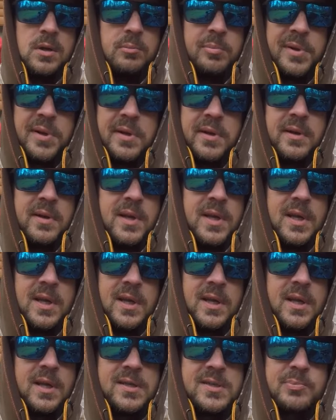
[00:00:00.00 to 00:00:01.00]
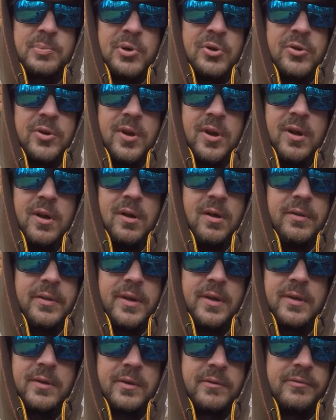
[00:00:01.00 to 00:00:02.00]
but it's putting all
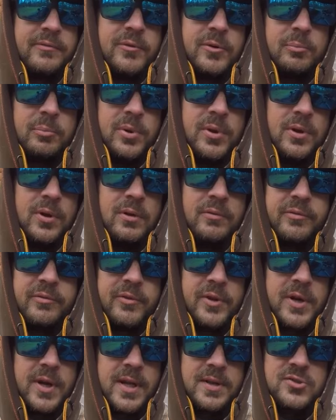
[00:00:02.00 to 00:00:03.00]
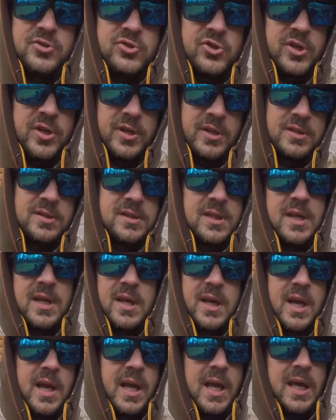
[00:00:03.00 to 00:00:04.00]
the other football finesse jigs in
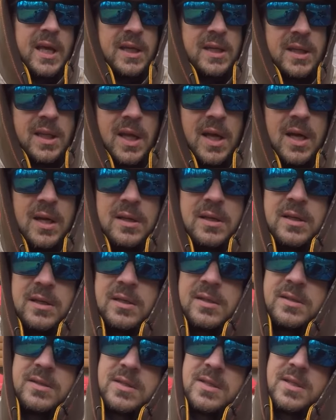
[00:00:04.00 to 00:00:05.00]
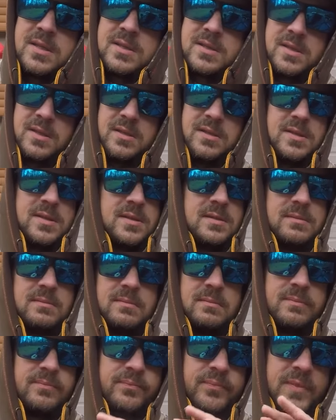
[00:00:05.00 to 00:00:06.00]
a headlock, because this is
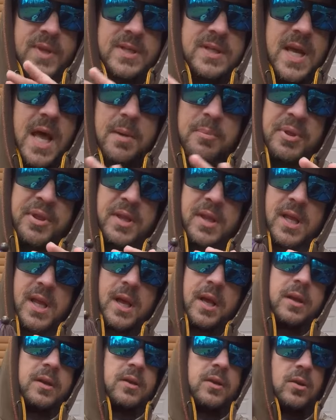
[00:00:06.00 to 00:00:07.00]
the top of the line.